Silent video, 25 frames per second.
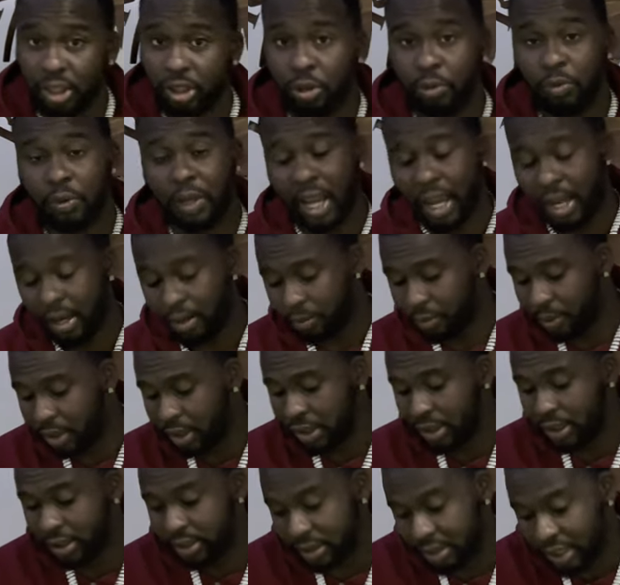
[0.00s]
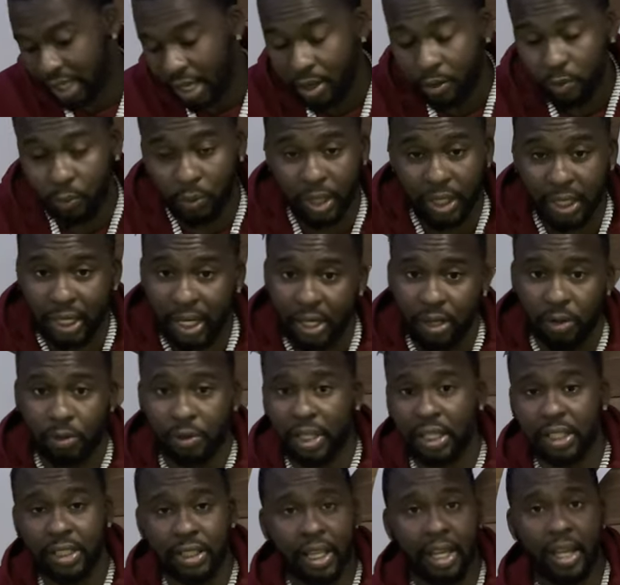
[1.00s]
you can't really say when they gonna
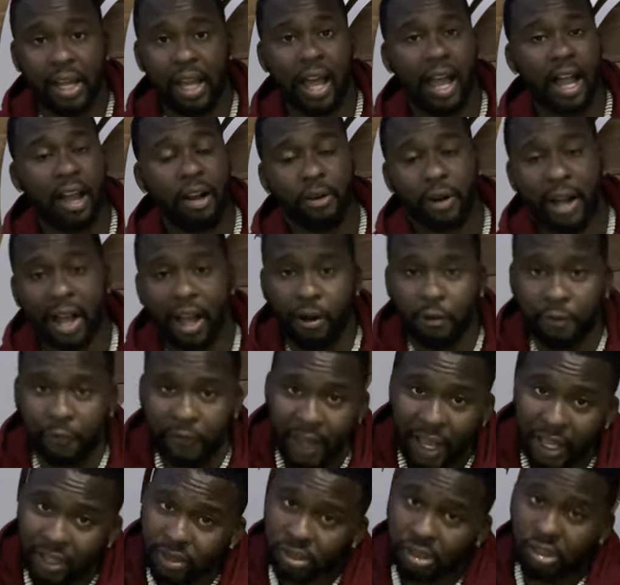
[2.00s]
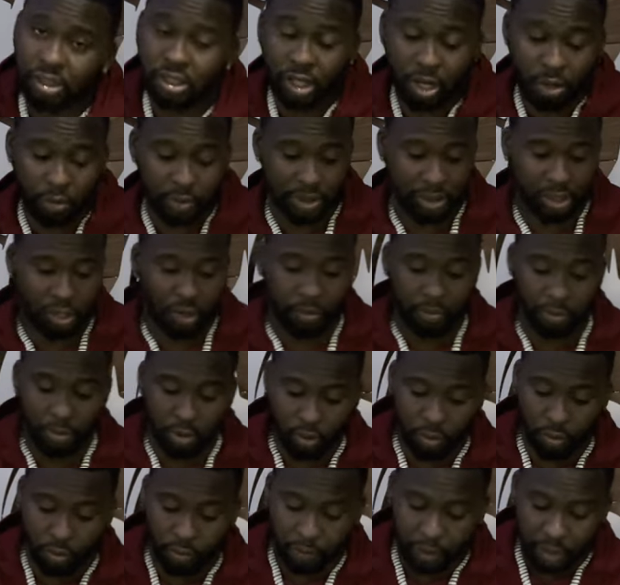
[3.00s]
get that high or how fast or slow it's gonna
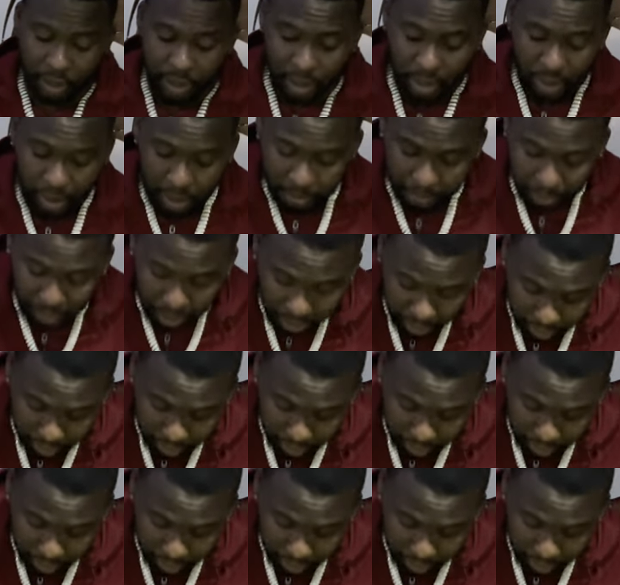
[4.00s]
move. But